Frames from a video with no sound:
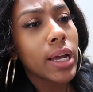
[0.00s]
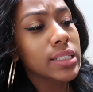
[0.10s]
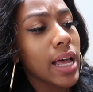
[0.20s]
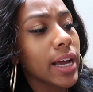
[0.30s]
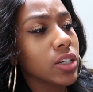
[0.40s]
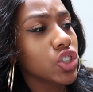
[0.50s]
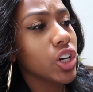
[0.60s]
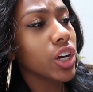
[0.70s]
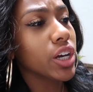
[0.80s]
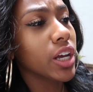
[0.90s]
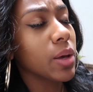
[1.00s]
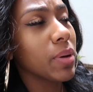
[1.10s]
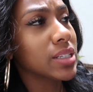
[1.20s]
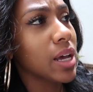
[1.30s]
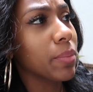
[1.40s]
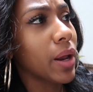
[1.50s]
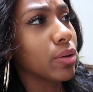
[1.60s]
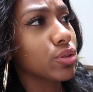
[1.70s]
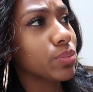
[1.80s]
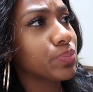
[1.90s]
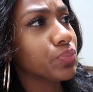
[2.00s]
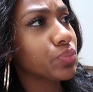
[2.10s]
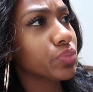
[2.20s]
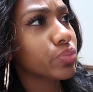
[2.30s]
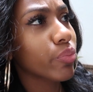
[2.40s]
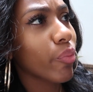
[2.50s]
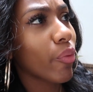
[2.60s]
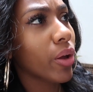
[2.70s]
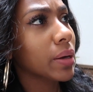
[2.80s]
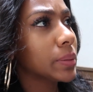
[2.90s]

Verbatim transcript: It's like sugar cookie, but something else. But something else is in there.